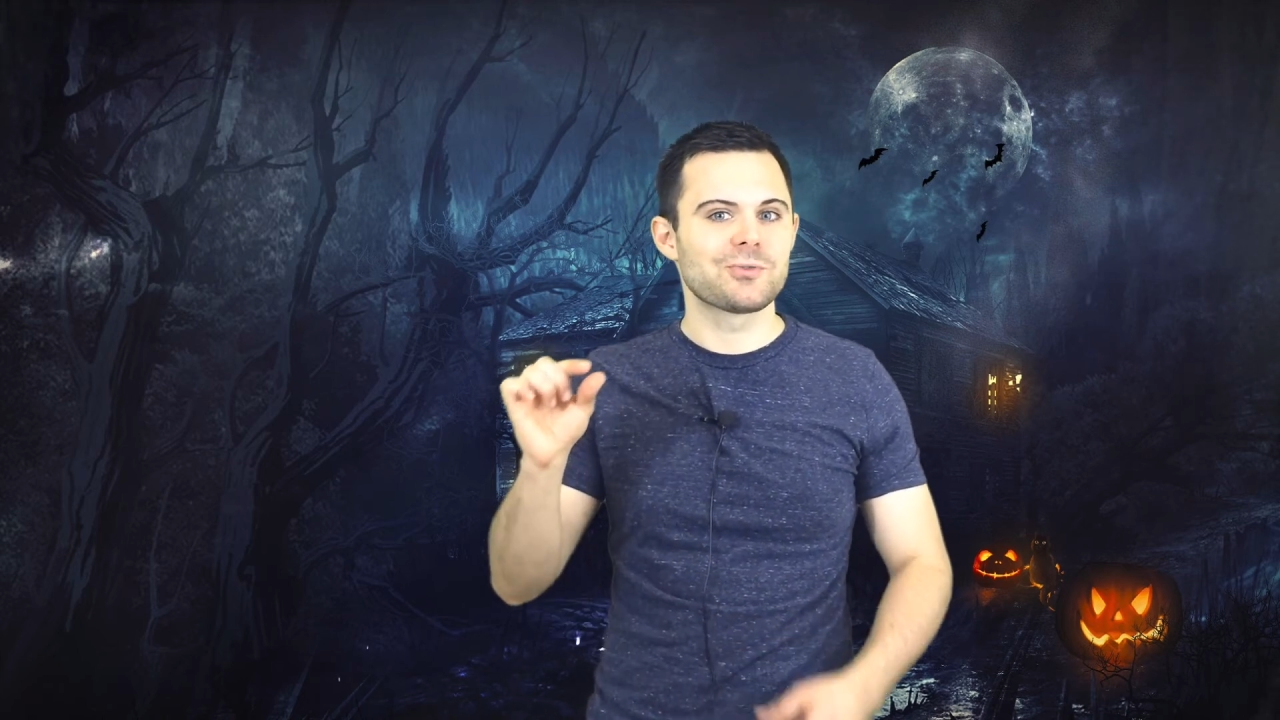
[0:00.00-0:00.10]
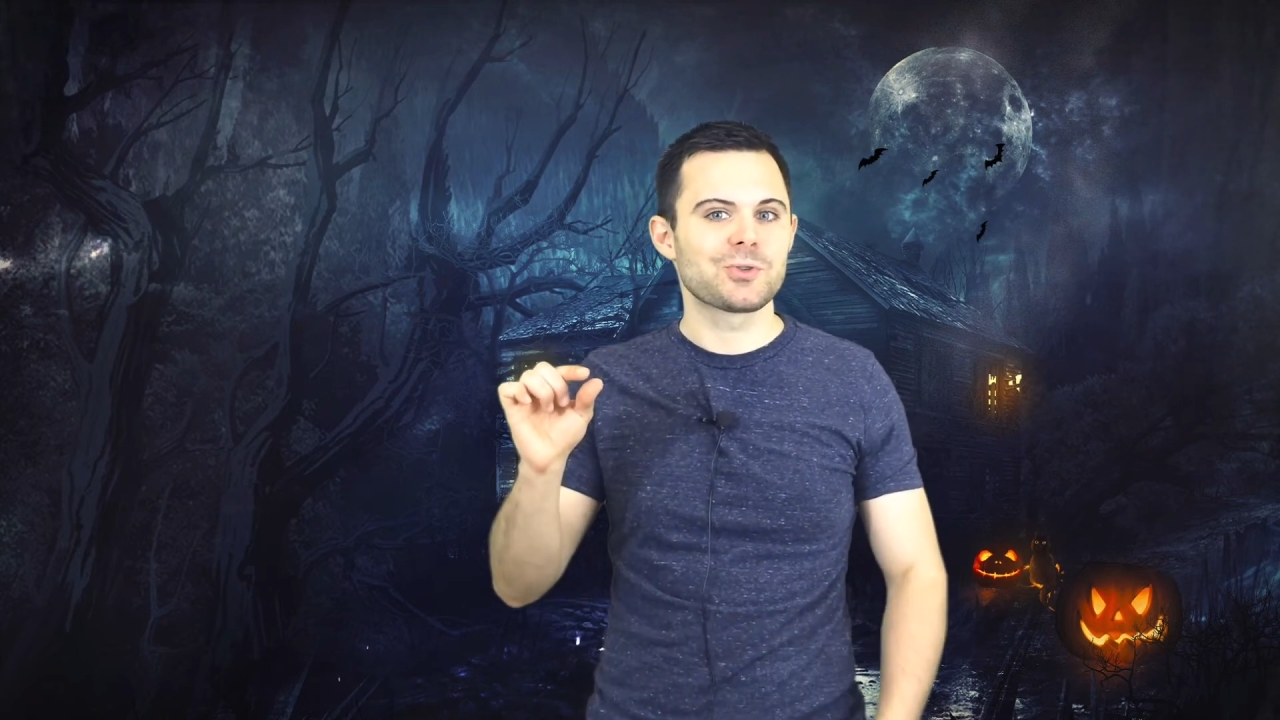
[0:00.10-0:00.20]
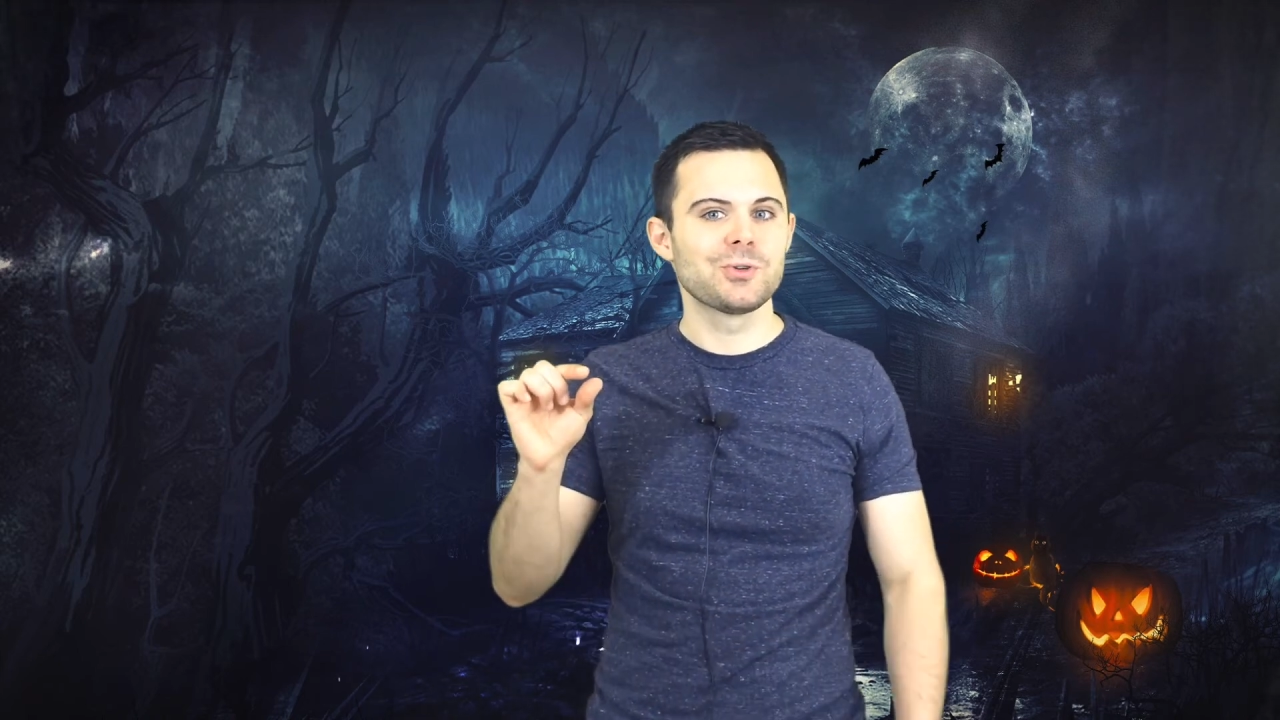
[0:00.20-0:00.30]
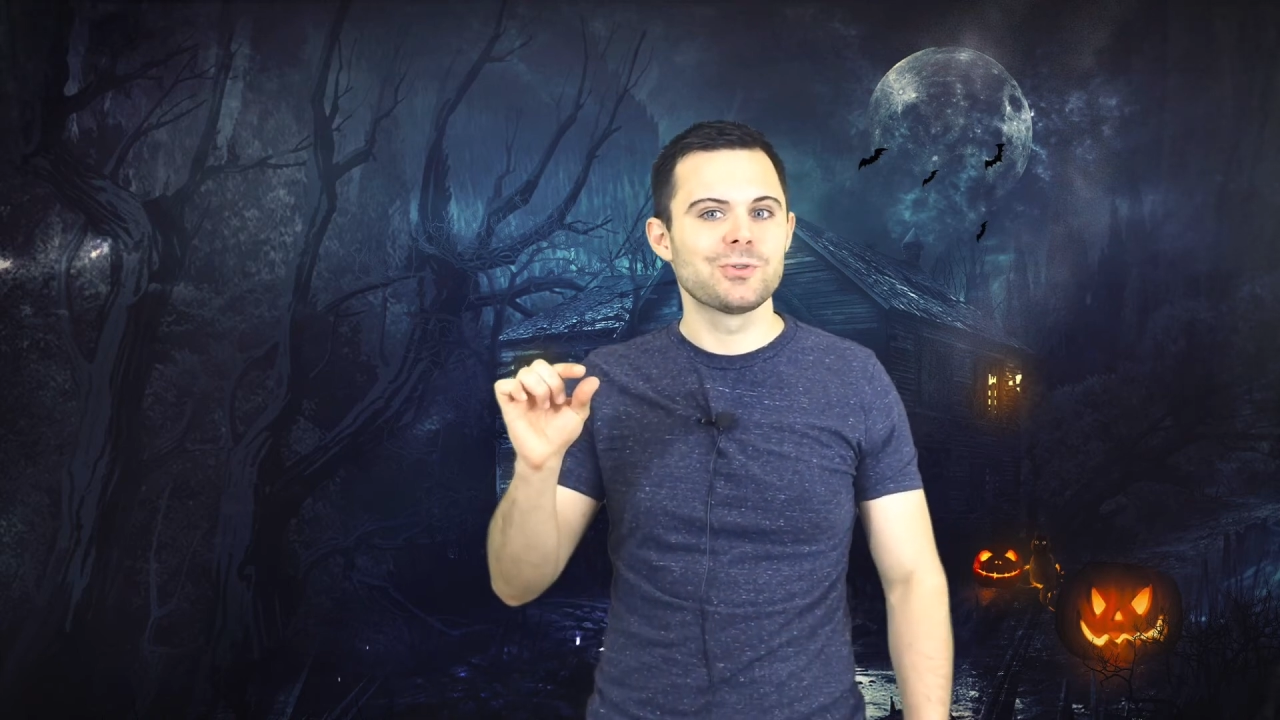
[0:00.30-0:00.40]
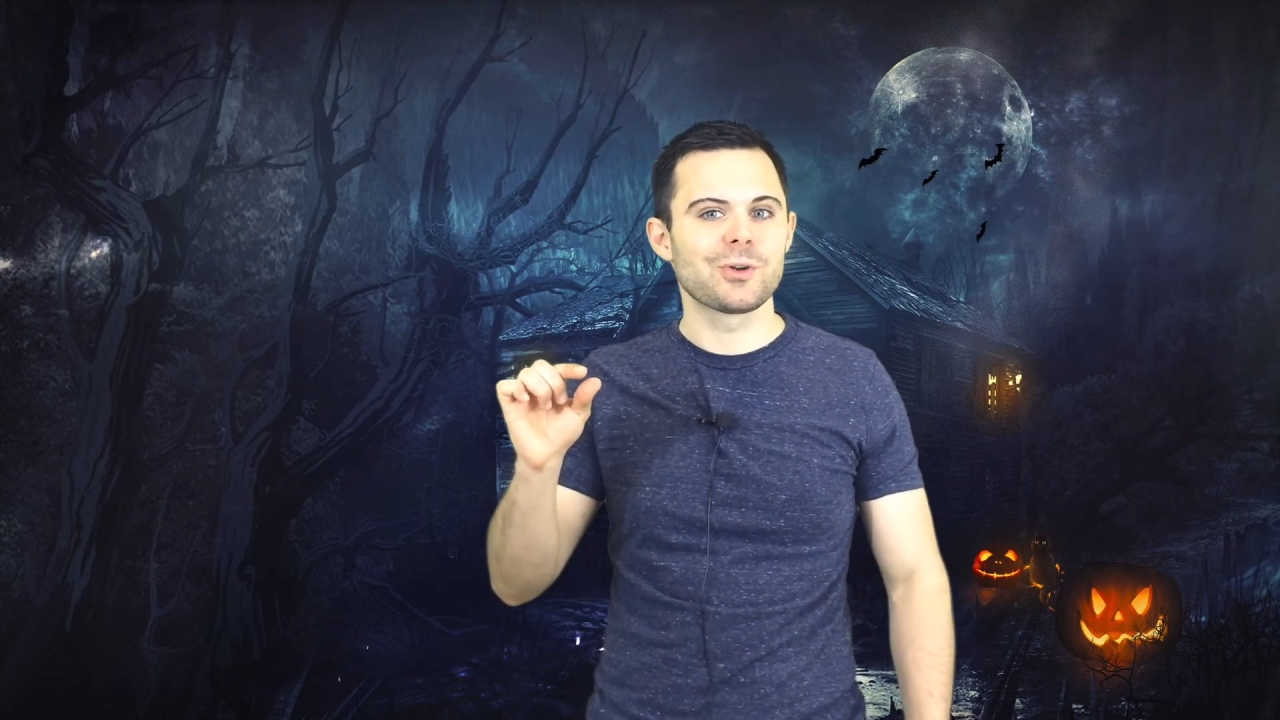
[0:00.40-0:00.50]

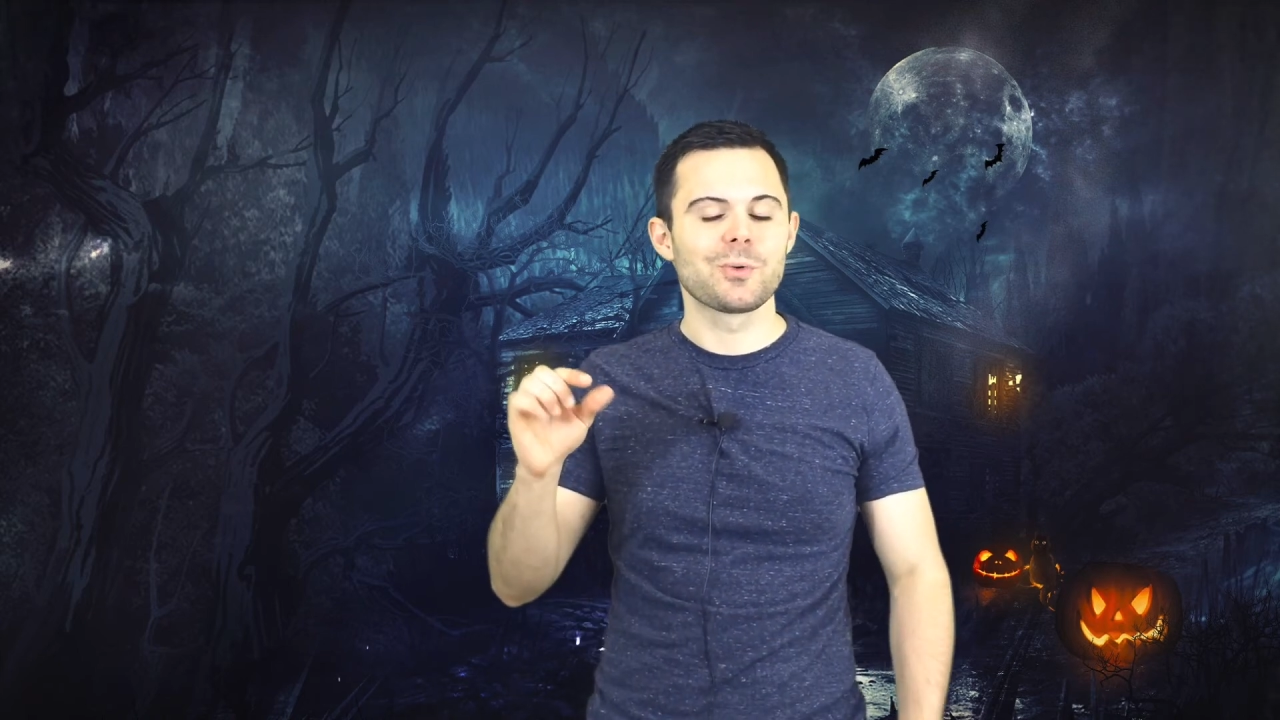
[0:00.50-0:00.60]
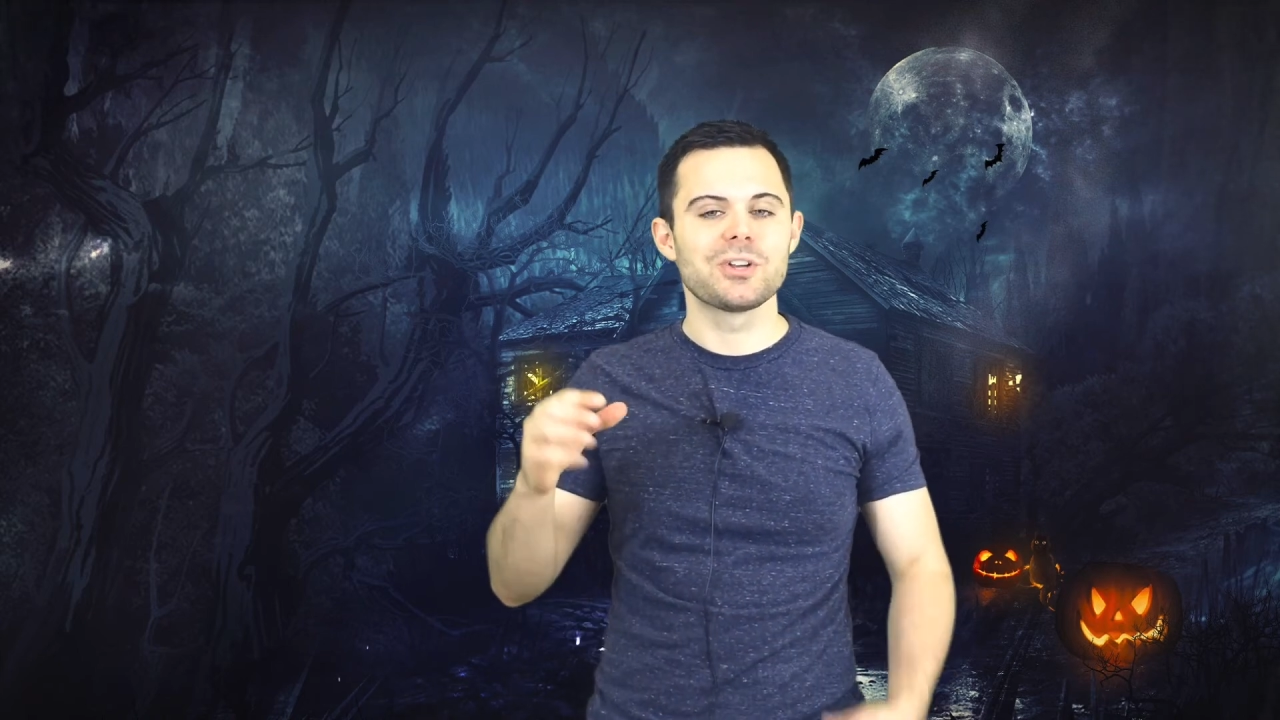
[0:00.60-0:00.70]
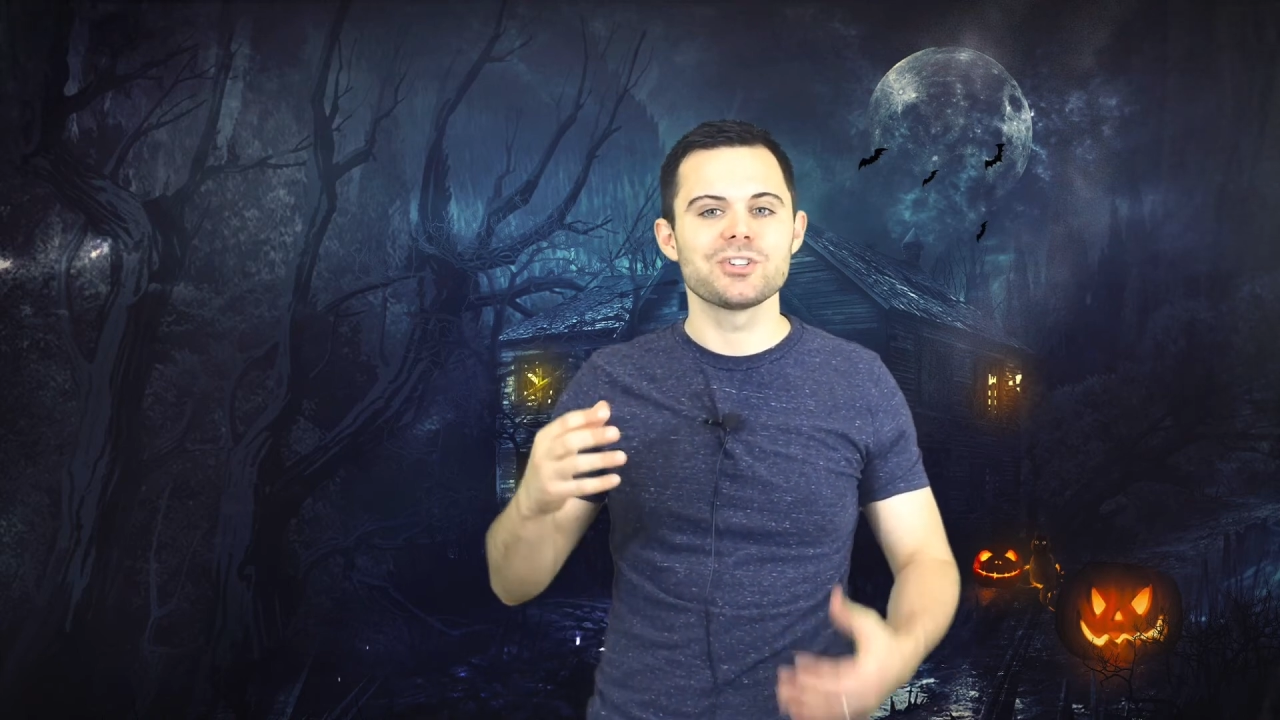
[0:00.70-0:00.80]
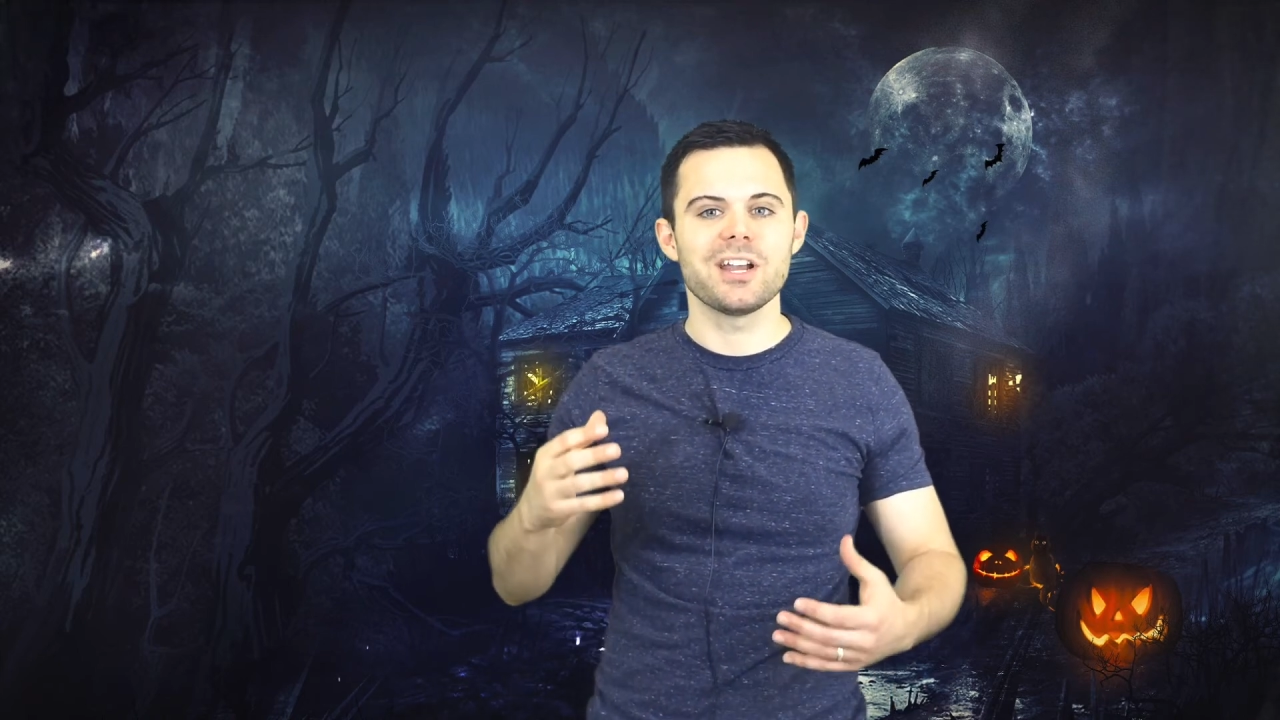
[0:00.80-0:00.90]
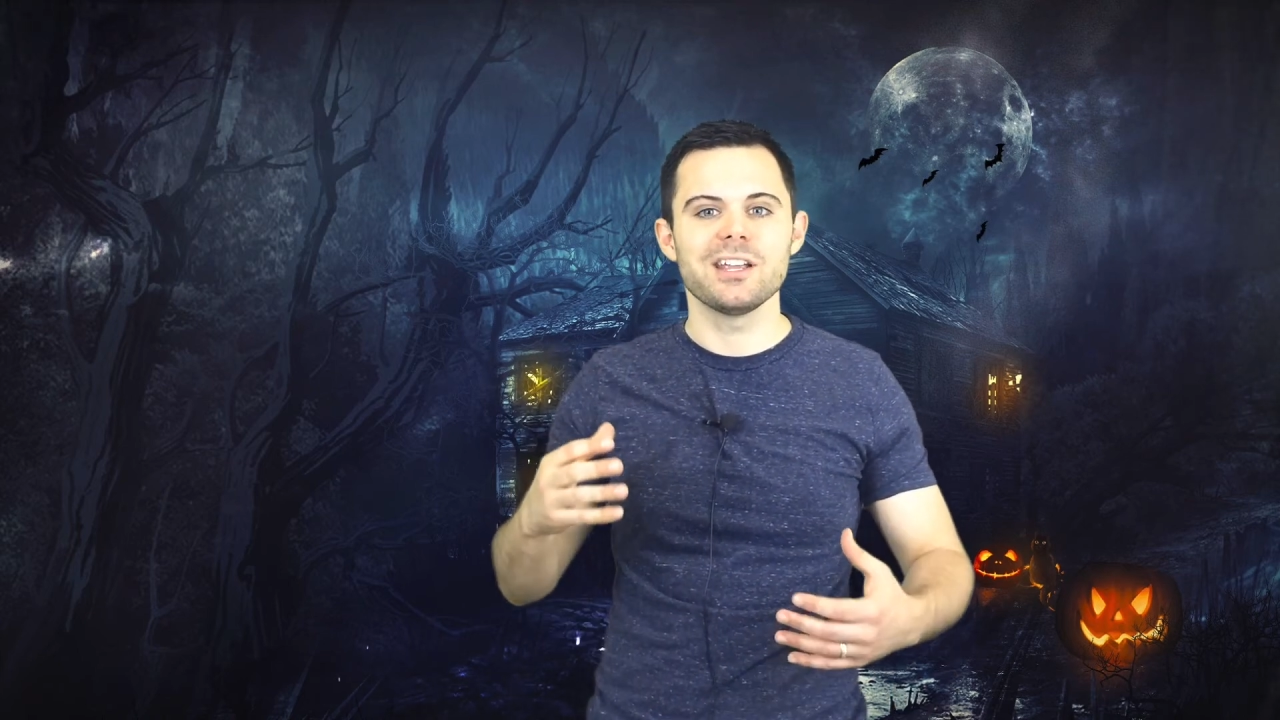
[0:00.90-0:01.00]
truth
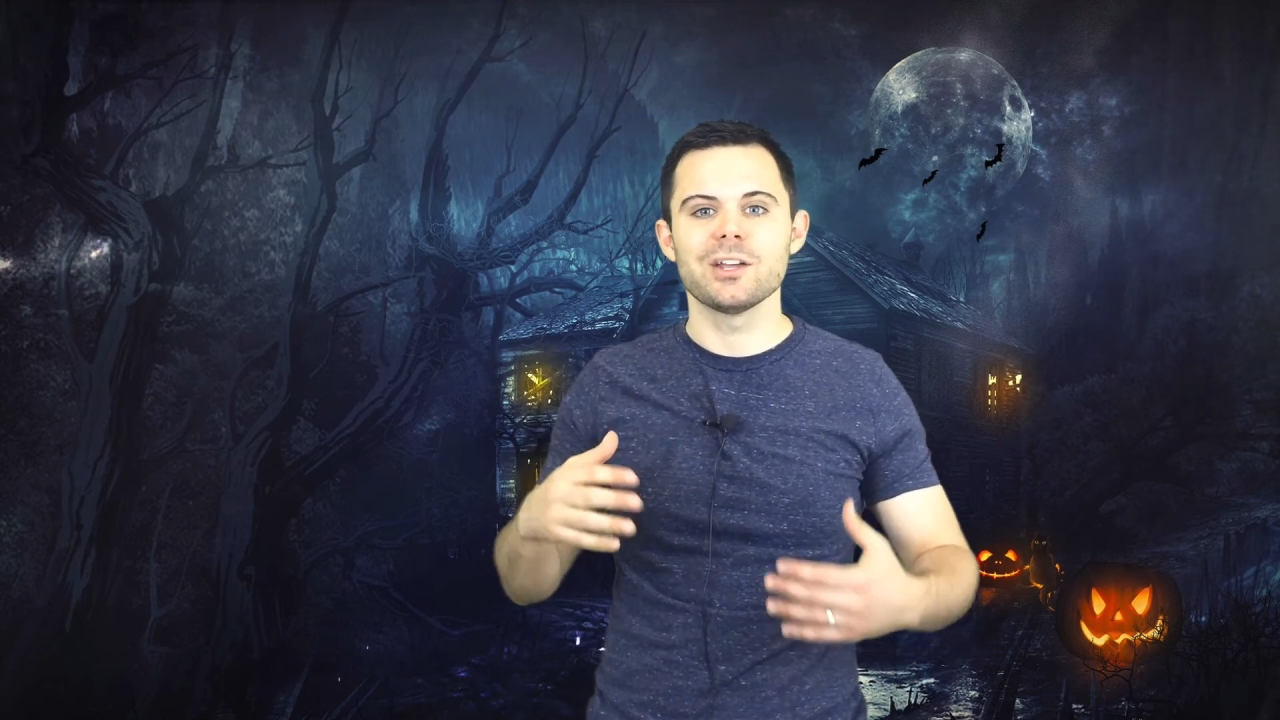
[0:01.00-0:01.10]
originating